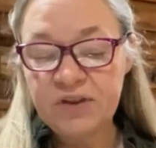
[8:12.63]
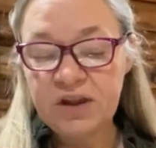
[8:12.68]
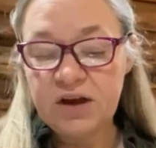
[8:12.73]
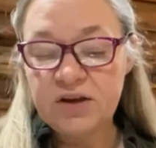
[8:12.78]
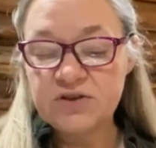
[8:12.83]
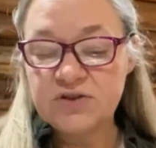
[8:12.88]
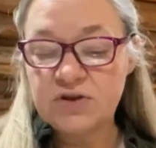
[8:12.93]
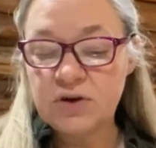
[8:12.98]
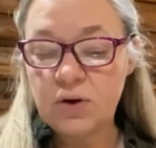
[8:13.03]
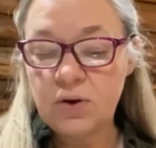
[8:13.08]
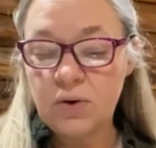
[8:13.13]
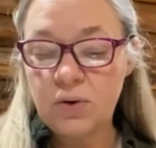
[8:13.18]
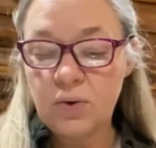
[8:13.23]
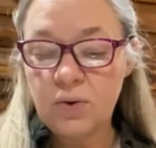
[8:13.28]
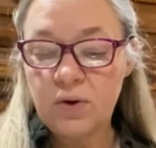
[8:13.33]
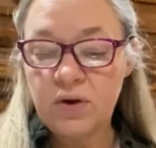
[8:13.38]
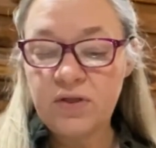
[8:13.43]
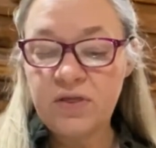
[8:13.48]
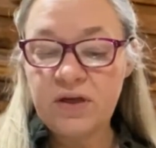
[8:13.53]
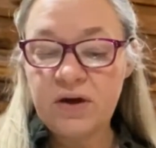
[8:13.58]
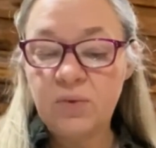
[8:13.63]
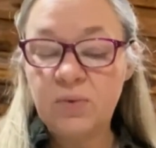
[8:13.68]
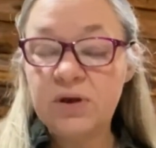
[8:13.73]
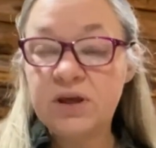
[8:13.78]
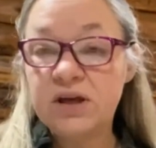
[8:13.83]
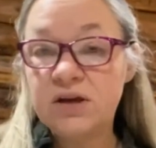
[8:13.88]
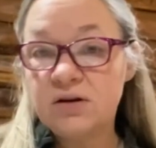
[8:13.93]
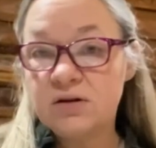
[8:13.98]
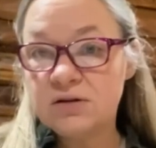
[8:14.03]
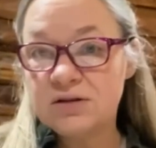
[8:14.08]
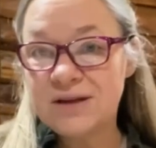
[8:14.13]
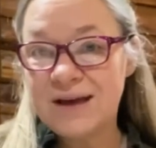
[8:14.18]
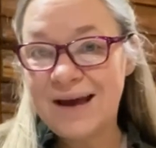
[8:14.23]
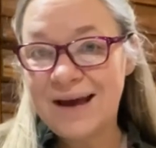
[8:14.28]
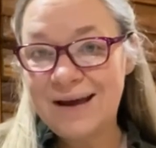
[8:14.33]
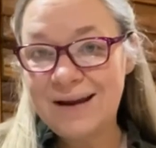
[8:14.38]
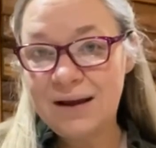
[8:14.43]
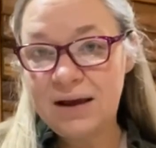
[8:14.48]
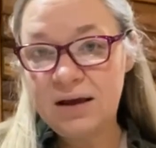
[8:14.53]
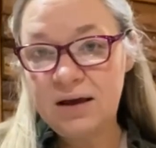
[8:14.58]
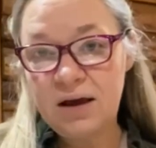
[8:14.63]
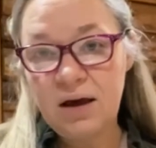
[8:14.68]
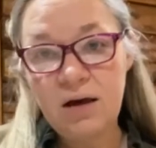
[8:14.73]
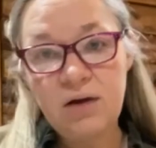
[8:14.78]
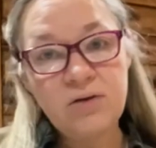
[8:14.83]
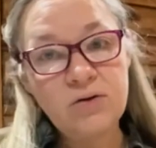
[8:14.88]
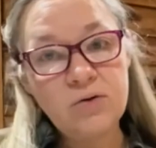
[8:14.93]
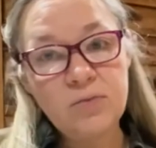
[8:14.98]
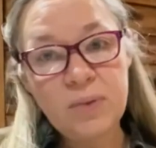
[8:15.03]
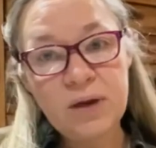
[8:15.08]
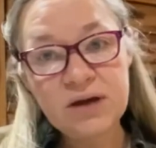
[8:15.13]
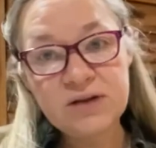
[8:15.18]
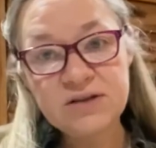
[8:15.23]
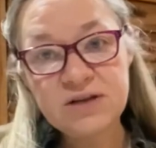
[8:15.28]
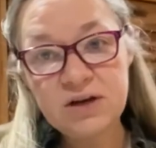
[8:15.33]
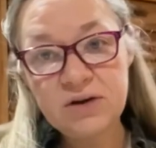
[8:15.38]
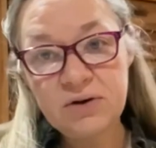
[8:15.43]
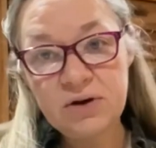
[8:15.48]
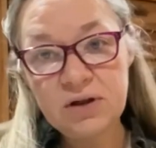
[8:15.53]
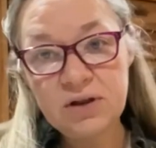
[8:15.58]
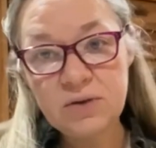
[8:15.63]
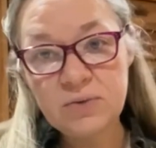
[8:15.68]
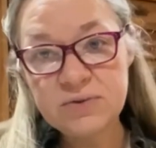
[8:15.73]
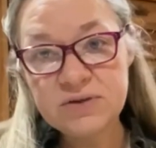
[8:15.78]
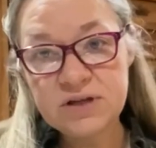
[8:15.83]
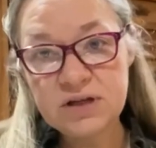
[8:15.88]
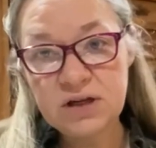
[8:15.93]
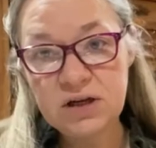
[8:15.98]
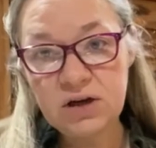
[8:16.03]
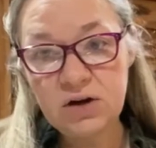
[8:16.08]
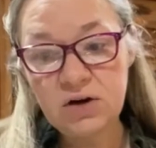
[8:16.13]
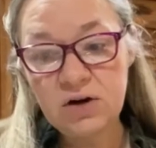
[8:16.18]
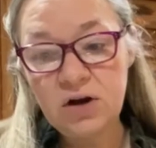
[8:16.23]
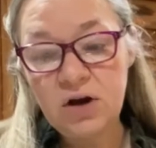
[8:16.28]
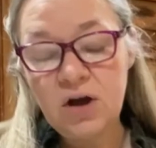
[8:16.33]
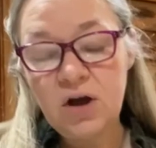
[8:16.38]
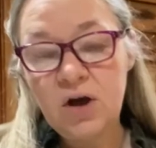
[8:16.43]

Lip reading: so that we killed any other bacteria that was in here,